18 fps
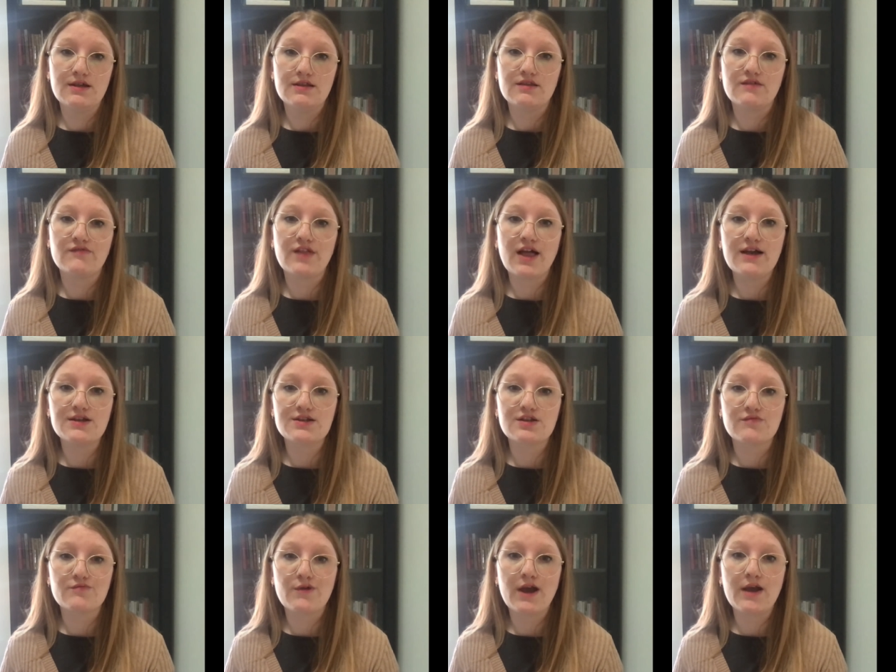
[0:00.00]
the flash
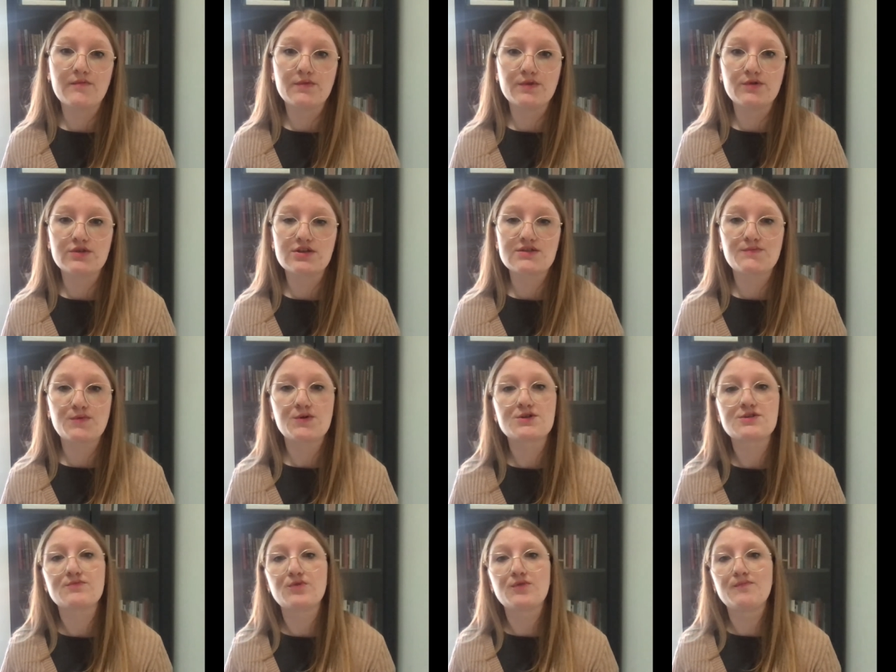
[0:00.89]
of bright blue
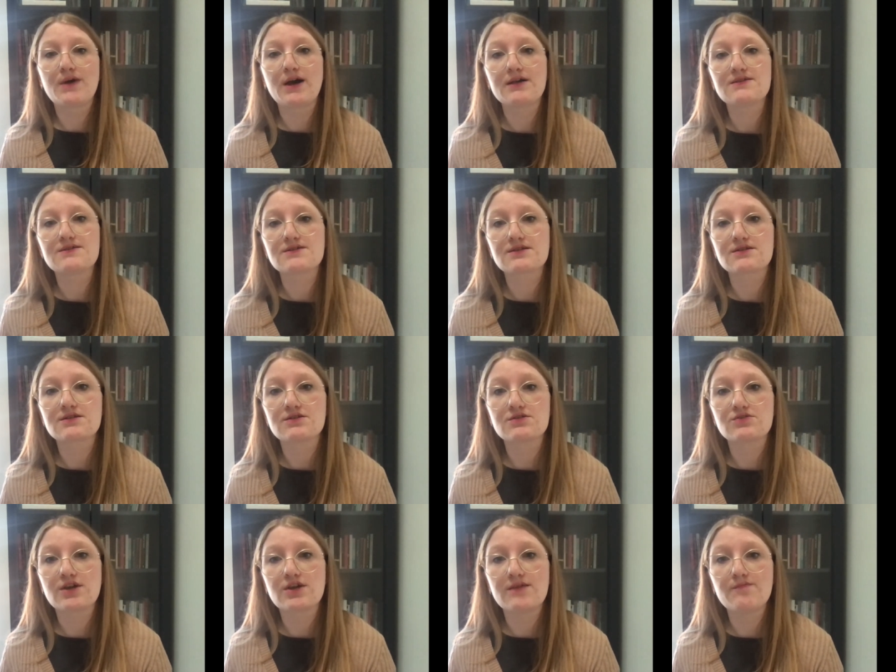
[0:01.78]
disposable masks
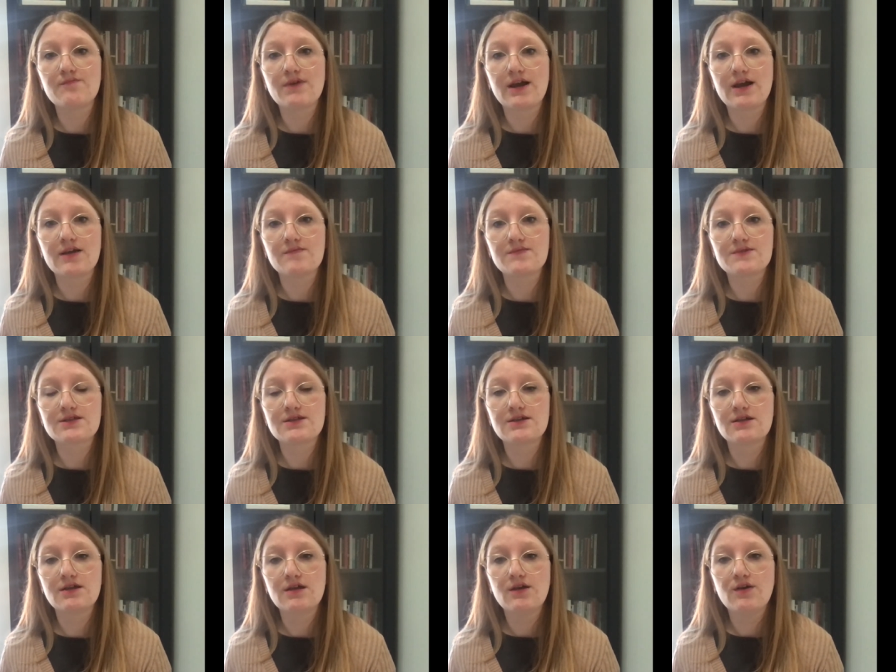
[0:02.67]
and drain pipes,
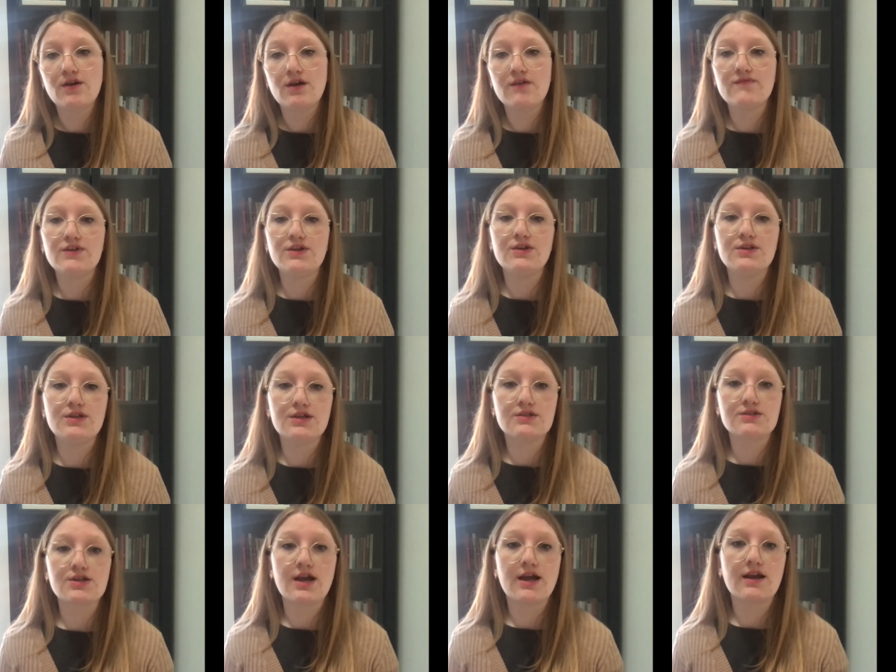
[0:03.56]
and the
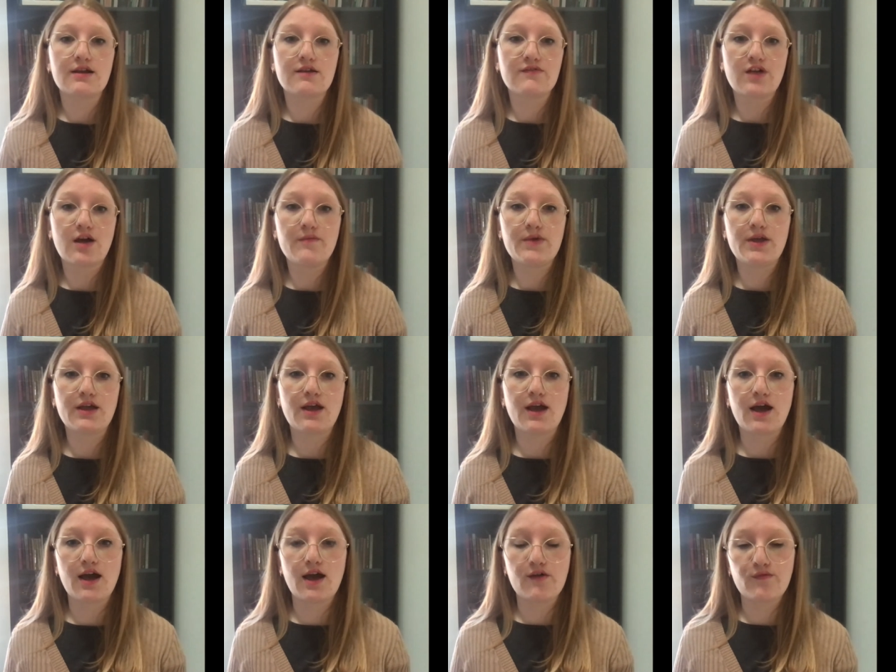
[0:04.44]
Union Jack flapping at
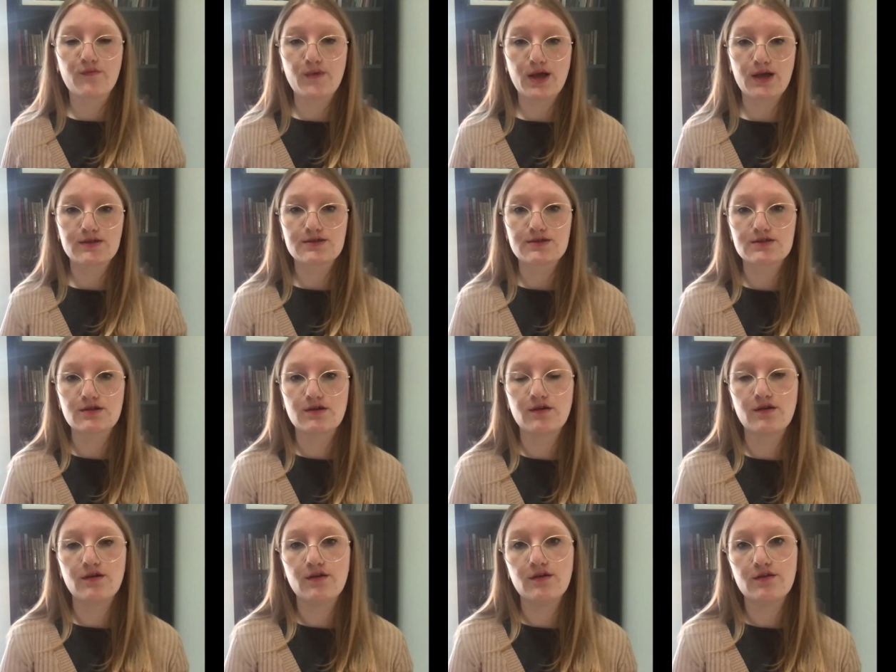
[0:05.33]
half mast,
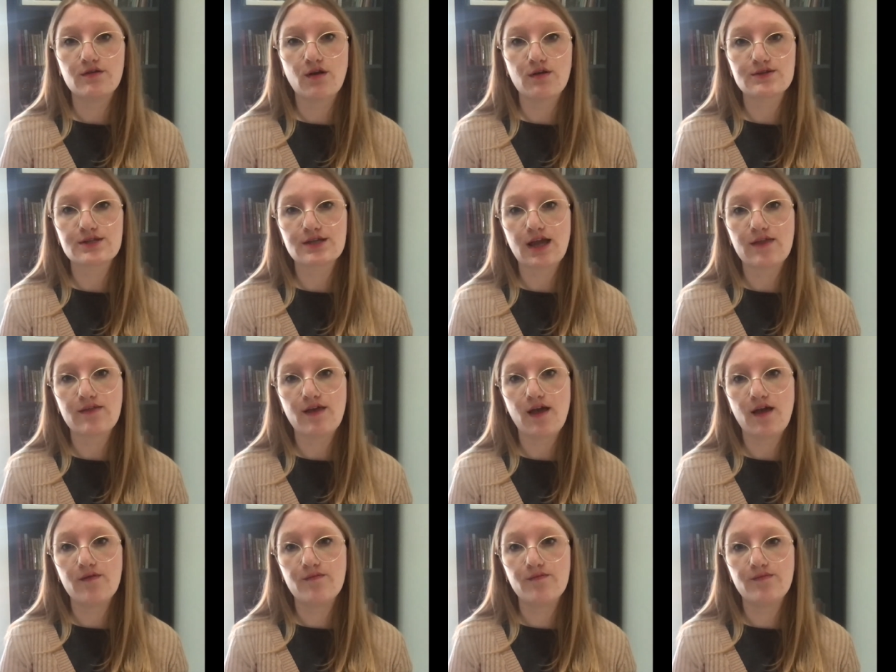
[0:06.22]
knot
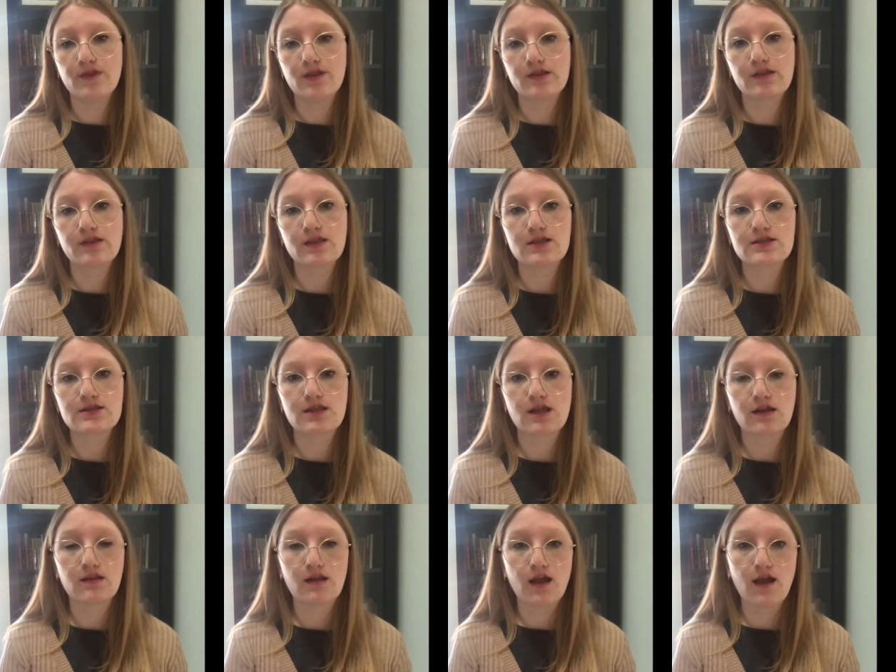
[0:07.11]
together into this
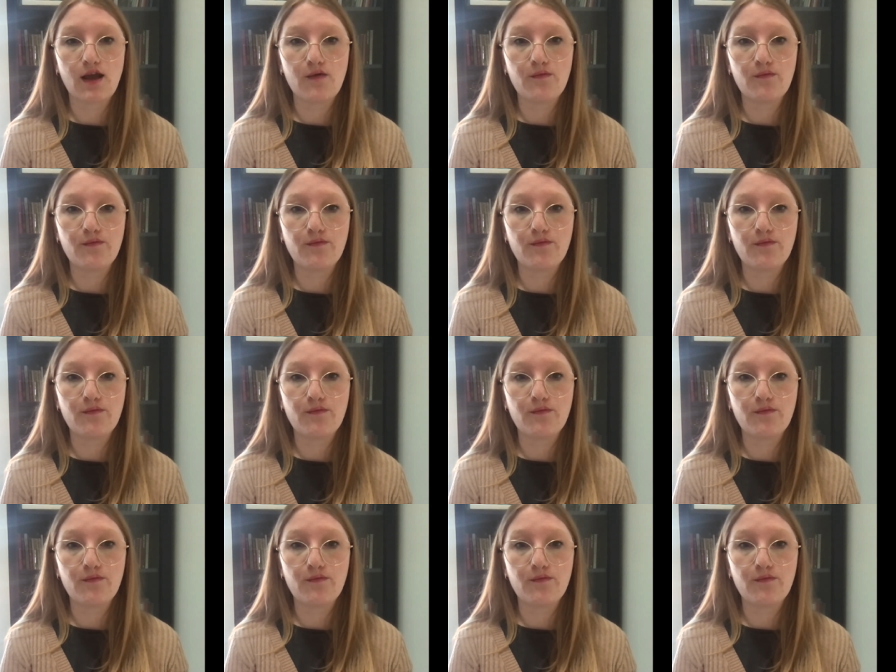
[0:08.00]
thing now.